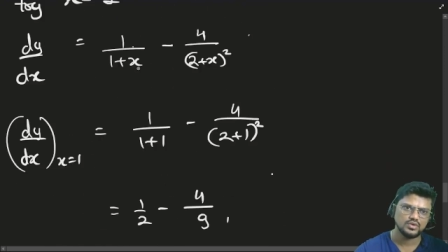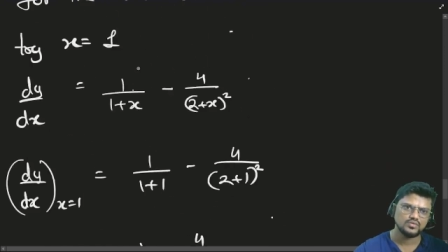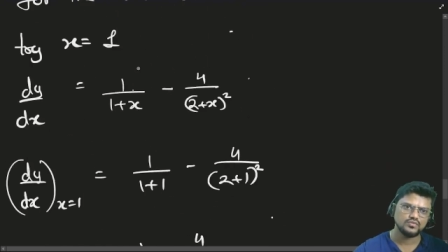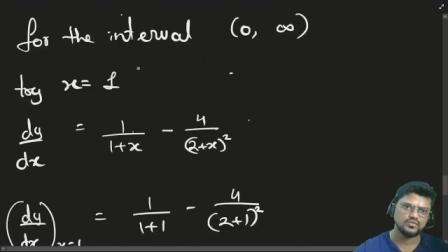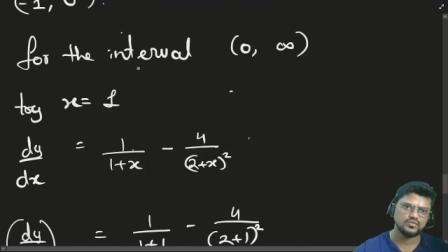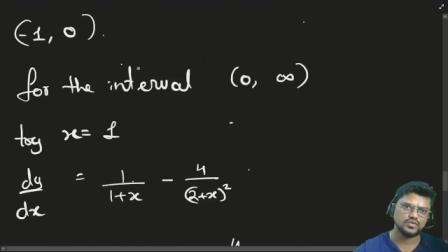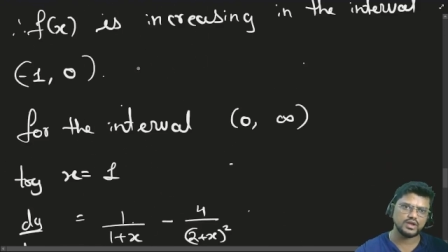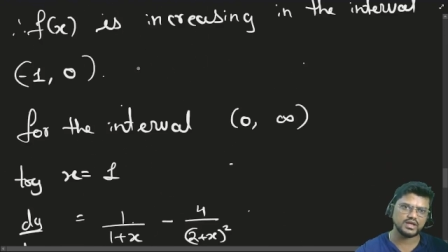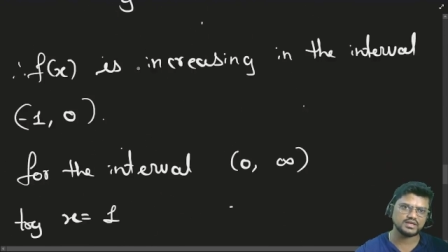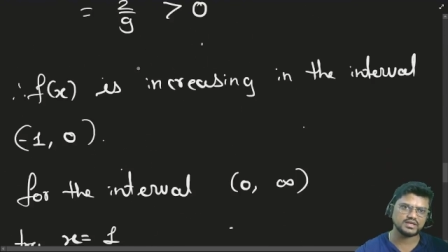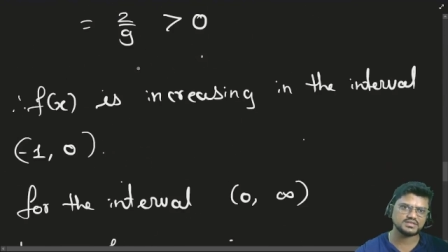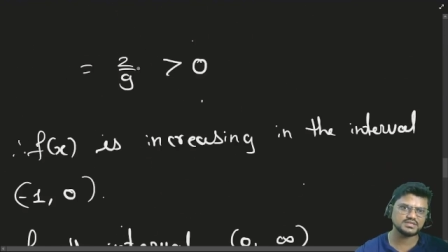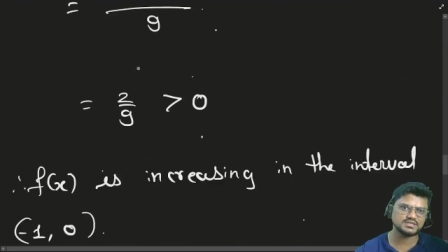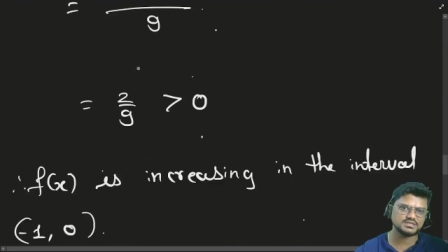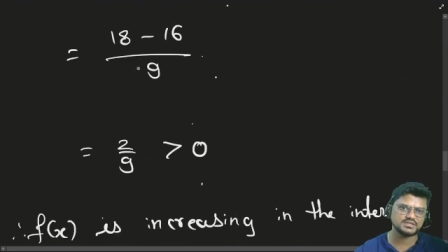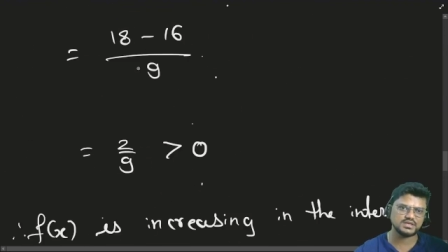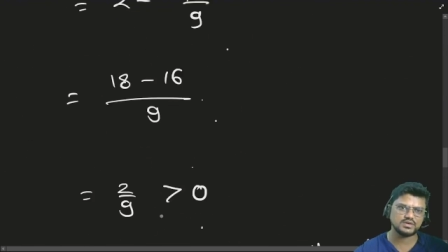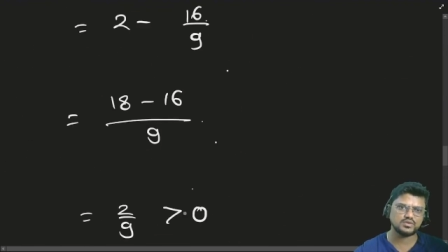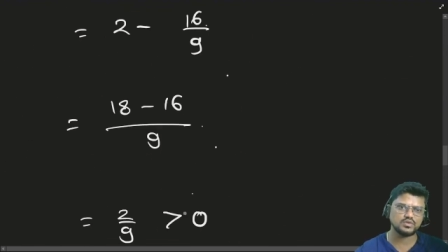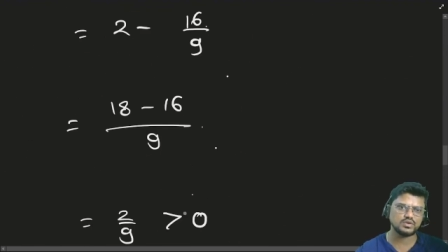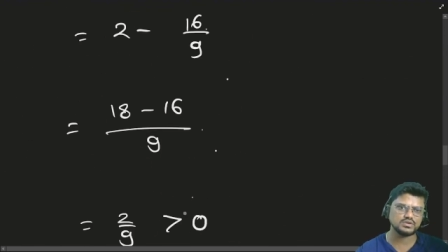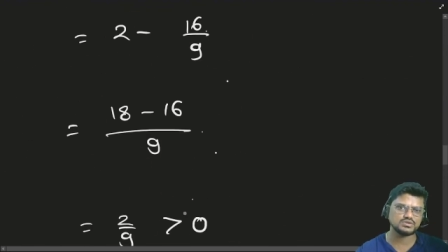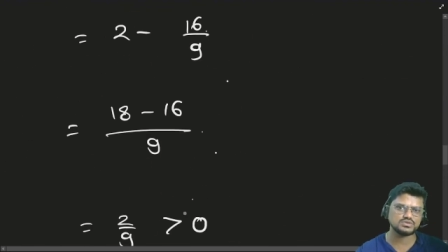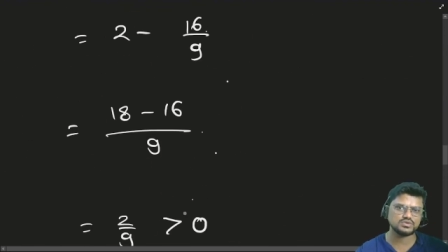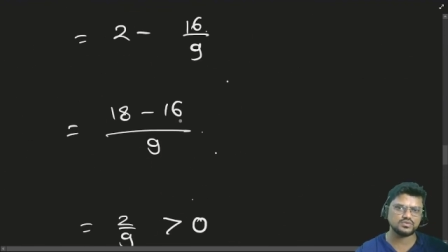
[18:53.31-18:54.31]
For x is
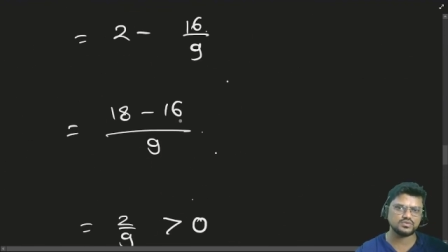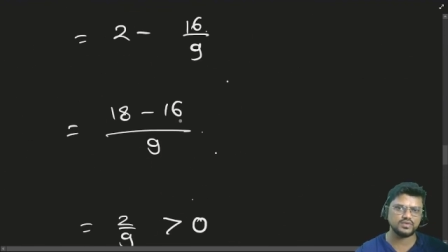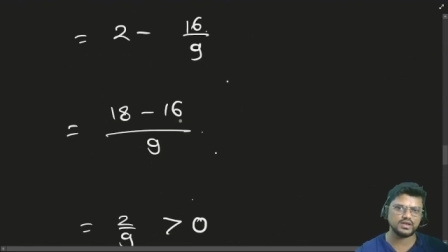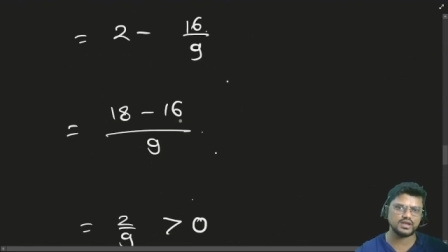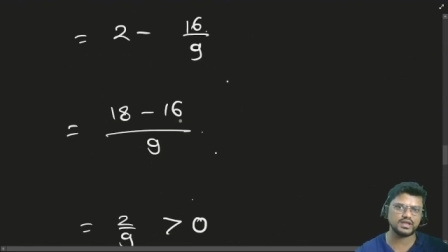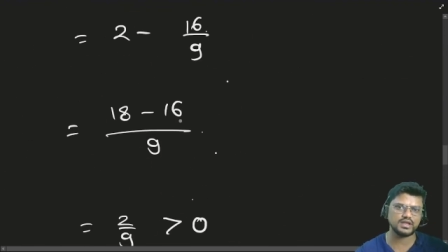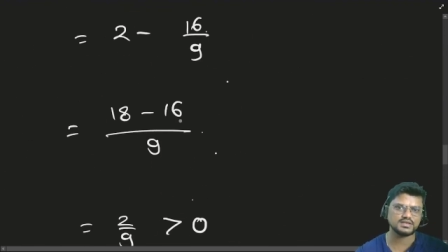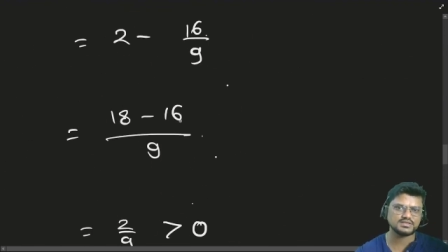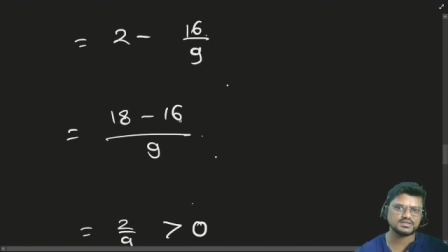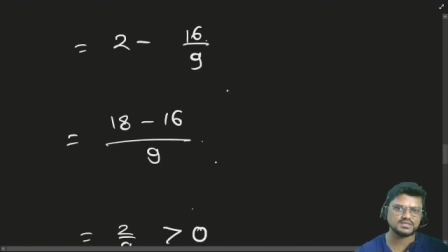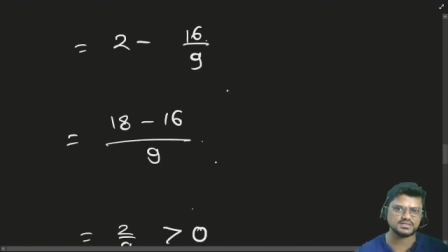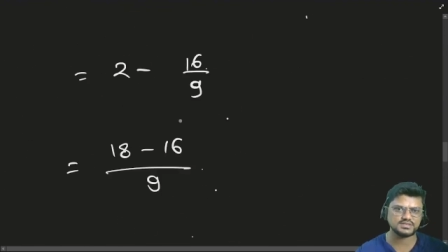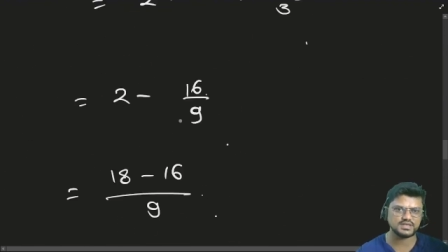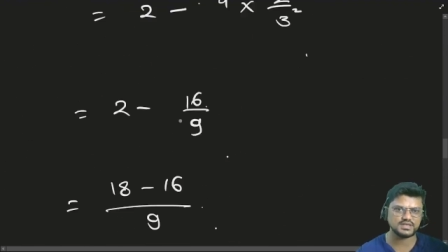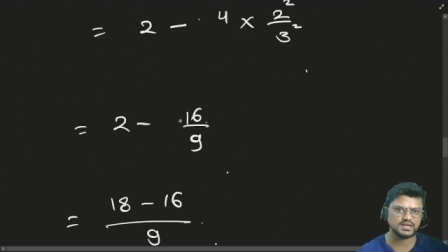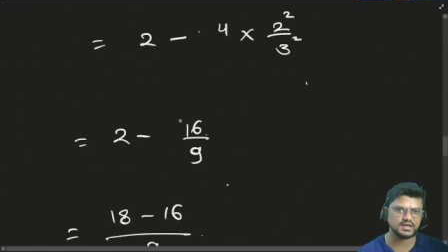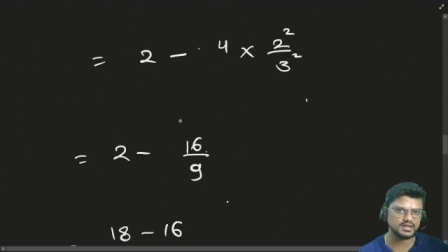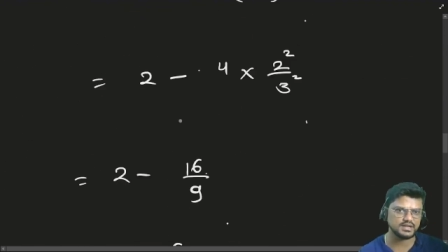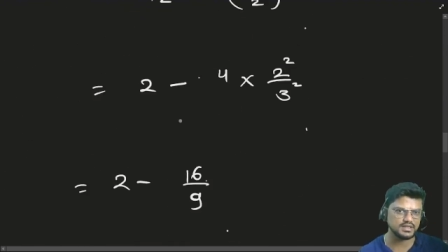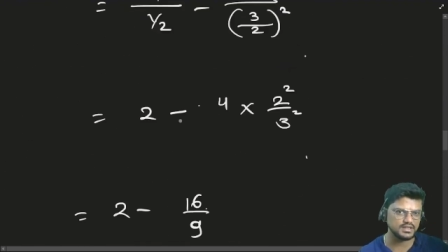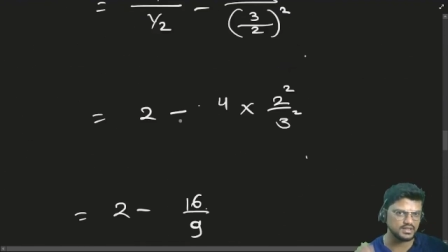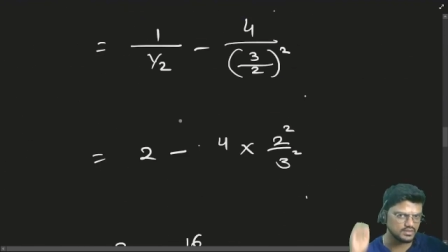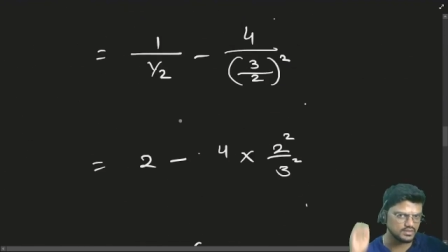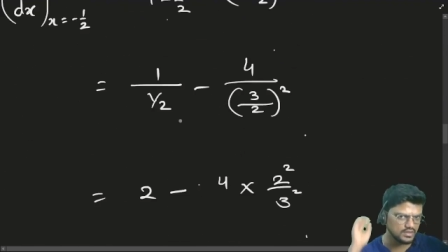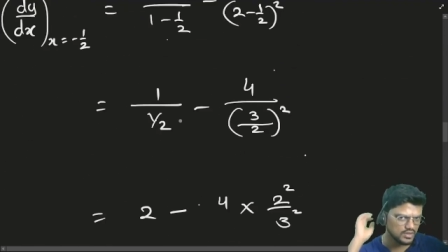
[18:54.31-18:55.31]
equals to, when x is
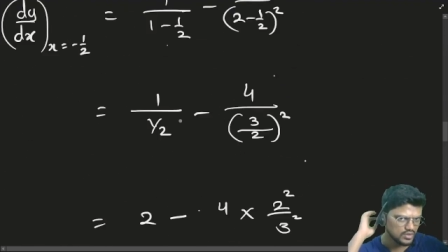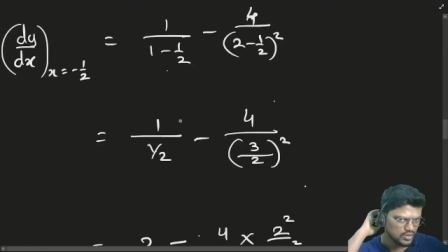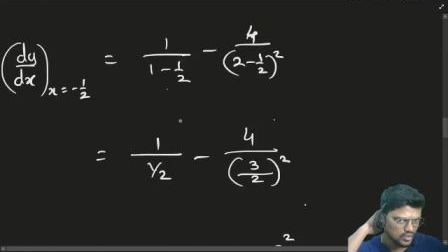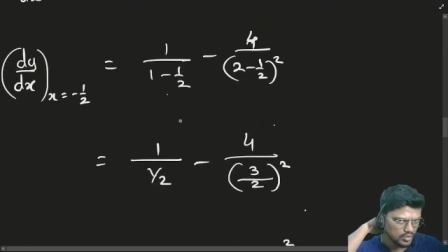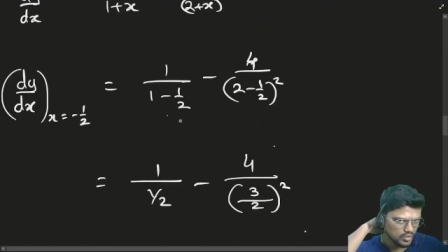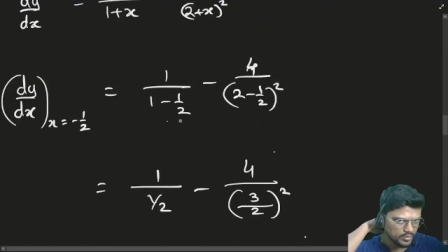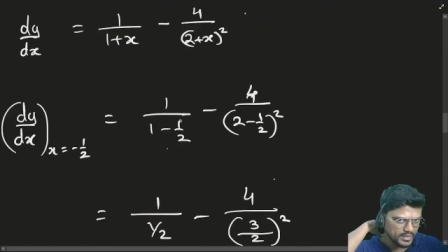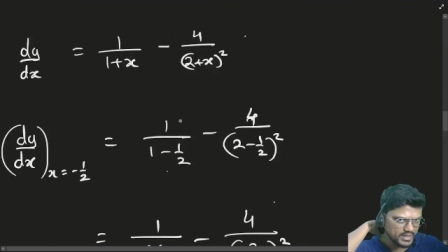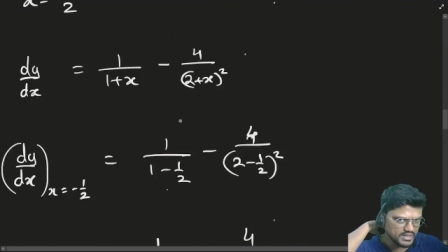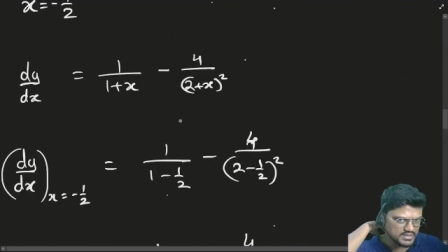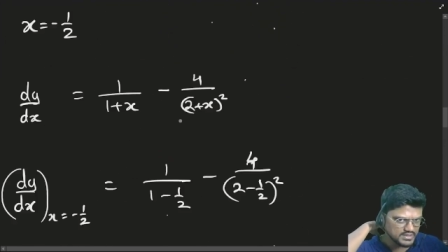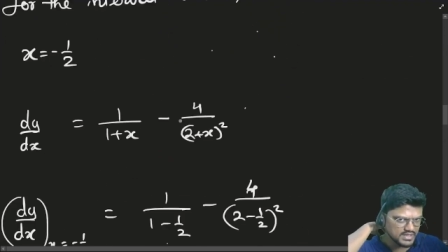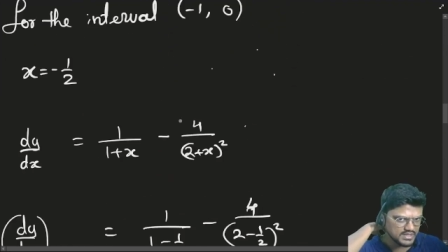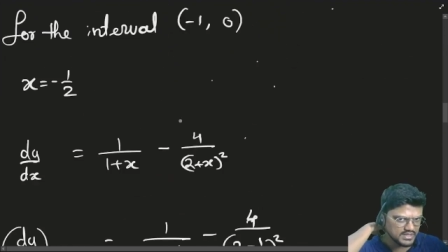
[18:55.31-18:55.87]
greater than, the domain is